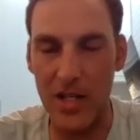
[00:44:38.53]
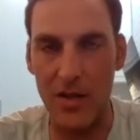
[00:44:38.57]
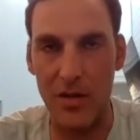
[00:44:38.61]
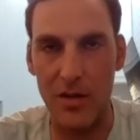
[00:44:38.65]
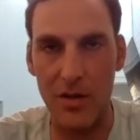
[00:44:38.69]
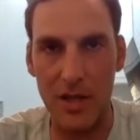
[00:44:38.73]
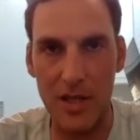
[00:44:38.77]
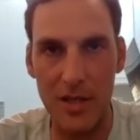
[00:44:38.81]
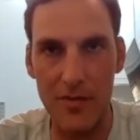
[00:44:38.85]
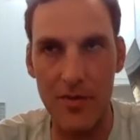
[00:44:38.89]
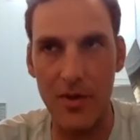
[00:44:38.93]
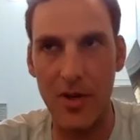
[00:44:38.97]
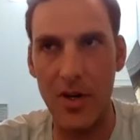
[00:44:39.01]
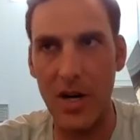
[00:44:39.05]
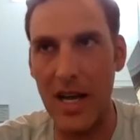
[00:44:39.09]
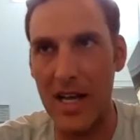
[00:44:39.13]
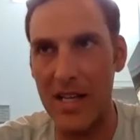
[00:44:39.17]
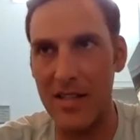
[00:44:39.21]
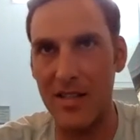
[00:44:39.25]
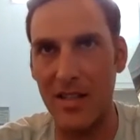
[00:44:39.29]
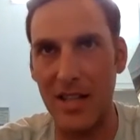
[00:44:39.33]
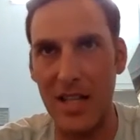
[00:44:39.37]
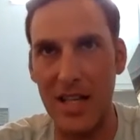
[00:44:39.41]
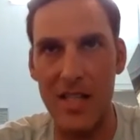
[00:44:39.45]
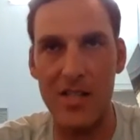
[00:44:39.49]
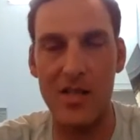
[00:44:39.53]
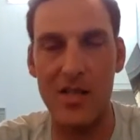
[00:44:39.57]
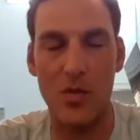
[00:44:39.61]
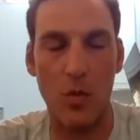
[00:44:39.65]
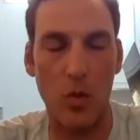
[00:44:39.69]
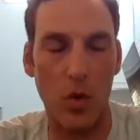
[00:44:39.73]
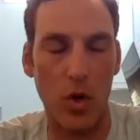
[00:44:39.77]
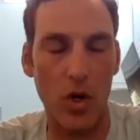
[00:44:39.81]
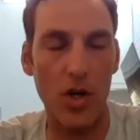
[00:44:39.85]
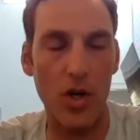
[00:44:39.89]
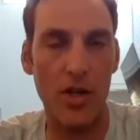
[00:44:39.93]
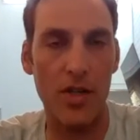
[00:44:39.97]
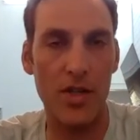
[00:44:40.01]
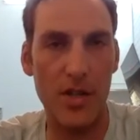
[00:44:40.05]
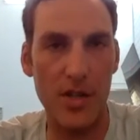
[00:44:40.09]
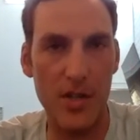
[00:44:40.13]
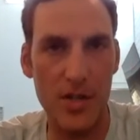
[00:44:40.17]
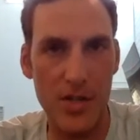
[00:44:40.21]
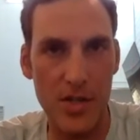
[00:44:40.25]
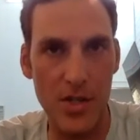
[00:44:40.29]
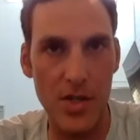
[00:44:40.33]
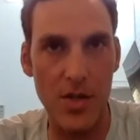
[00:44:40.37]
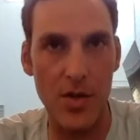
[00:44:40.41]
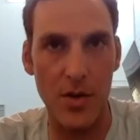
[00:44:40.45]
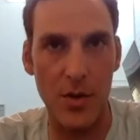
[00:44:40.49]
Your liver has less work to
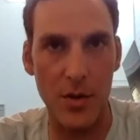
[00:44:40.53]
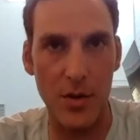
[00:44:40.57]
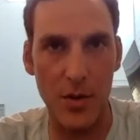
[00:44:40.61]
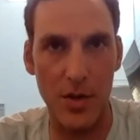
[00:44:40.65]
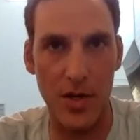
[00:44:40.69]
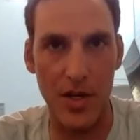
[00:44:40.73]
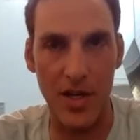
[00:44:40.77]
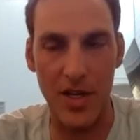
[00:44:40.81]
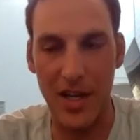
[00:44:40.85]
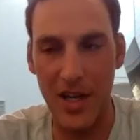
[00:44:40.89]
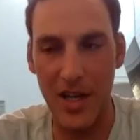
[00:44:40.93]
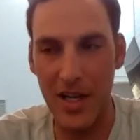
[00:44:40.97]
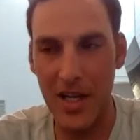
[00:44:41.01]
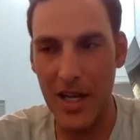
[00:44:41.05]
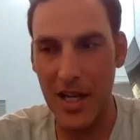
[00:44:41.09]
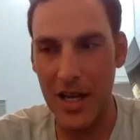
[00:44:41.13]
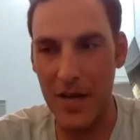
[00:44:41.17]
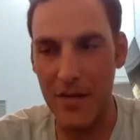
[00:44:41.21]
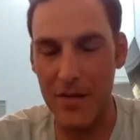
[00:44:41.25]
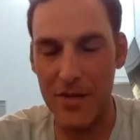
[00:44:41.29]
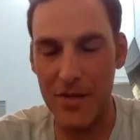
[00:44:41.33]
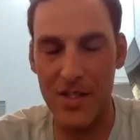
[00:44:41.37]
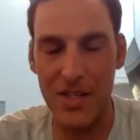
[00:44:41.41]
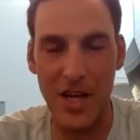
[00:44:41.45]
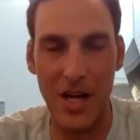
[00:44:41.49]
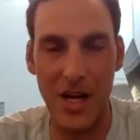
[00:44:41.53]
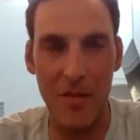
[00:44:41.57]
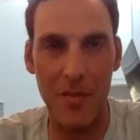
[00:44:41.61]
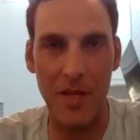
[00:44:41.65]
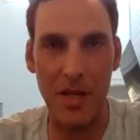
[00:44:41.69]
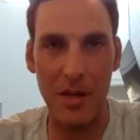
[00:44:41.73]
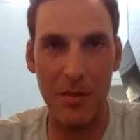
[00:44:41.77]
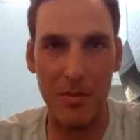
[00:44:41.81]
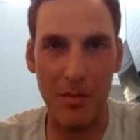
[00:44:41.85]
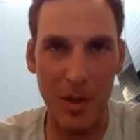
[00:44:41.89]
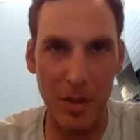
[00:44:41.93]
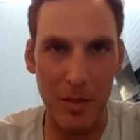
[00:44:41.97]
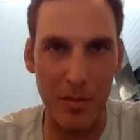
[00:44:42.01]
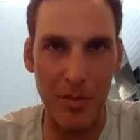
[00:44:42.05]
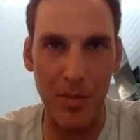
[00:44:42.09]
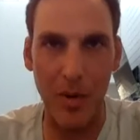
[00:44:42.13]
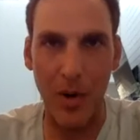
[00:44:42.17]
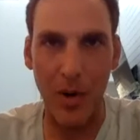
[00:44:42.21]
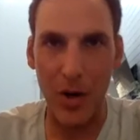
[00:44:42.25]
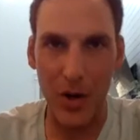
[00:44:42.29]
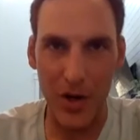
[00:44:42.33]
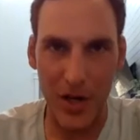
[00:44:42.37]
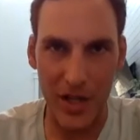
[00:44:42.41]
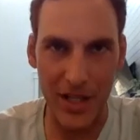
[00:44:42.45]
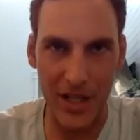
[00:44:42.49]
do if it's not being
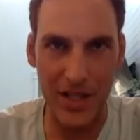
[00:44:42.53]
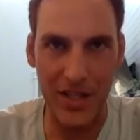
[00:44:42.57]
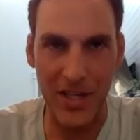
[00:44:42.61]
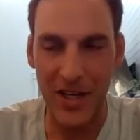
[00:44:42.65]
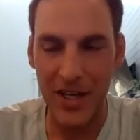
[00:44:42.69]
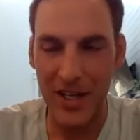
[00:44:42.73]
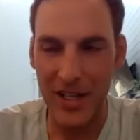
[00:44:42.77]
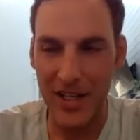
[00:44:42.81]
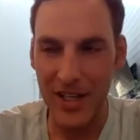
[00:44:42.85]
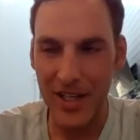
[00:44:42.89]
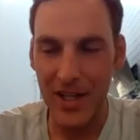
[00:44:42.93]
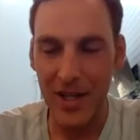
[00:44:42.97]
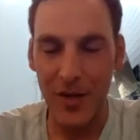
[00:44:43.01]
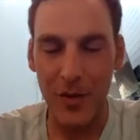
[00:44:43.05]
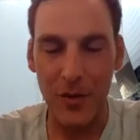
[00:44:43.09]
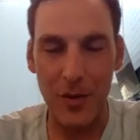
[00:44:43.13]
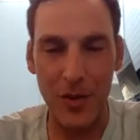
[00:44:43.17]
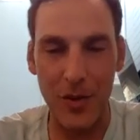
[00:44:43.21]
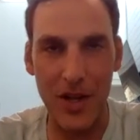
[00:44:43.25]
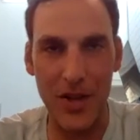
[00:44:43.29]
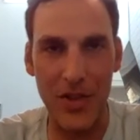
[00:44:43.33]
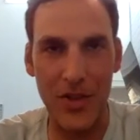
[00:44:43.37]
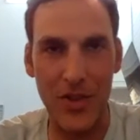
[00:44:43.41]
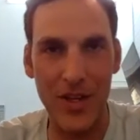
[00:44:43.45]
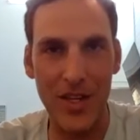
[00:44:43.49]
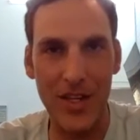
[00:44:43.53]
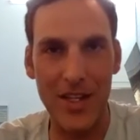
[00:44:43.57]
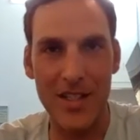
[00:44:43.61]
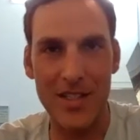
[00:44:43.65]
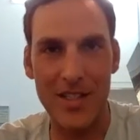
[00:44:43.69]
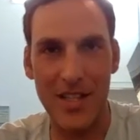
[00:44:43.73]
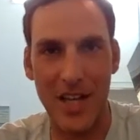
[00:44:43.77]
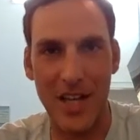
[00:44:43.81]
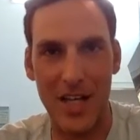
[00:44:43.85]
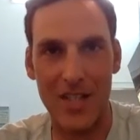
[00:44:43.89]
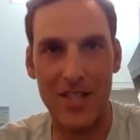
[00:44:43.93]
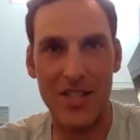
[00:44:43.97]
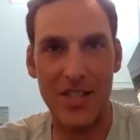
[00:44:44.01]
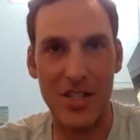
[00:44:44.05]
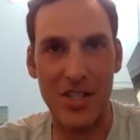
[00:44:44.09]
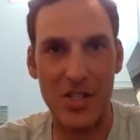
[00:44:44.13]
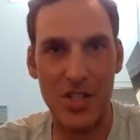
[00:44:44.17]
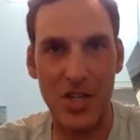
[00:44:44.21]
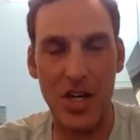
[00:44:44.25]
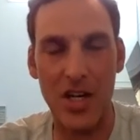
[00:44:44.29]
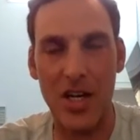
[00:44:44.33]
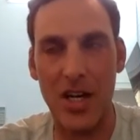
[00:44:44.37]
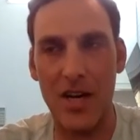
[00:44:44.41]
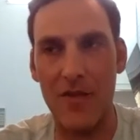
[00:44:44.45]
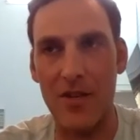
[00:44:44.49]
bombarded with toxic
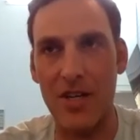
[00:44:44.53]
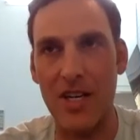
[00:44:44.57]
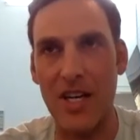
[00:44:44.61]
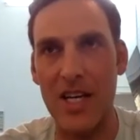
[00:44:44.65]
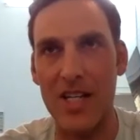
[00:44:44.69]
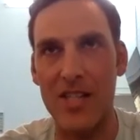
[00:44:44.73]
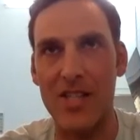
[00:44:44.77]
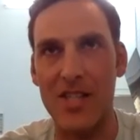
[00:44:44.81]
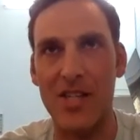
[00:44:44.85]
junk every day.